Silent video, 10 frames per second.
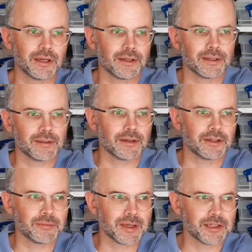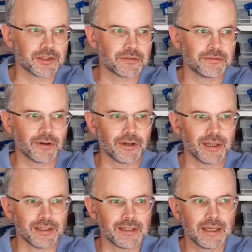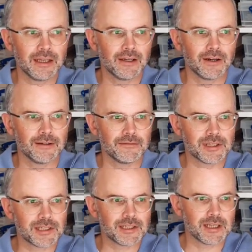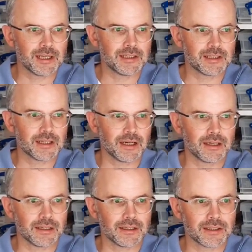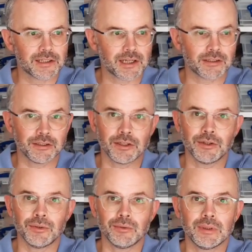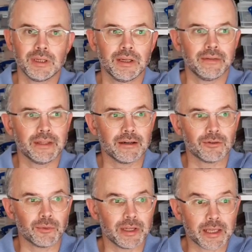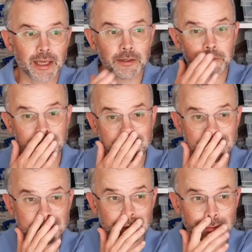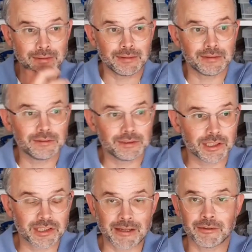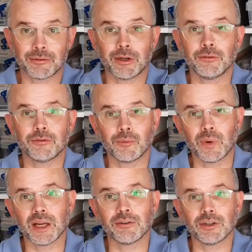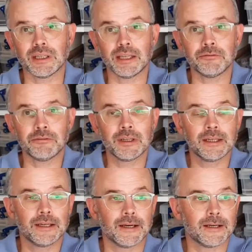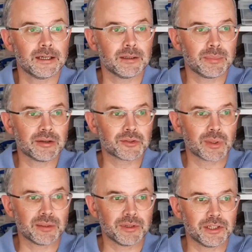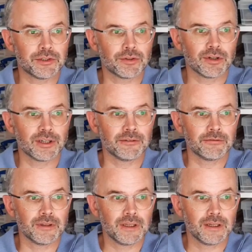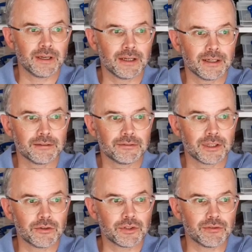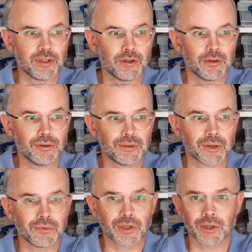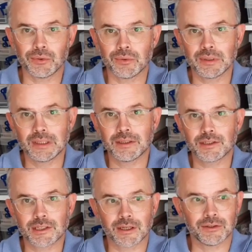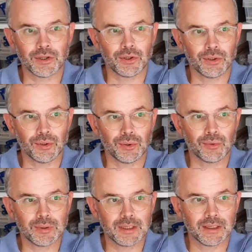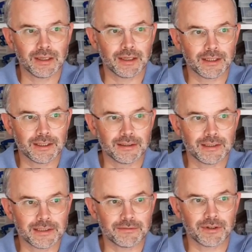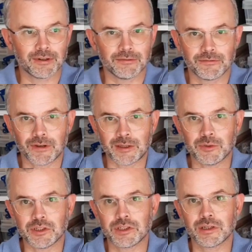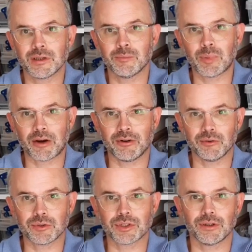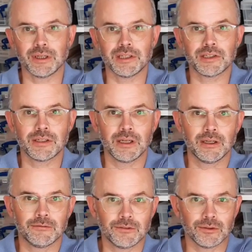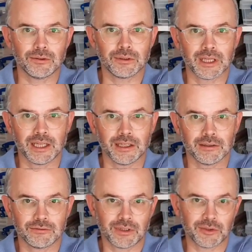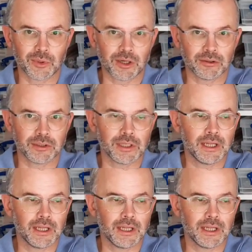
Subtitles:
I managed to find. I visited Sutton the other weekend, which is just down the road from where I live, about 20-minute drive. For those of you who don't know, Sutton is a very famous burial site for King Redwald,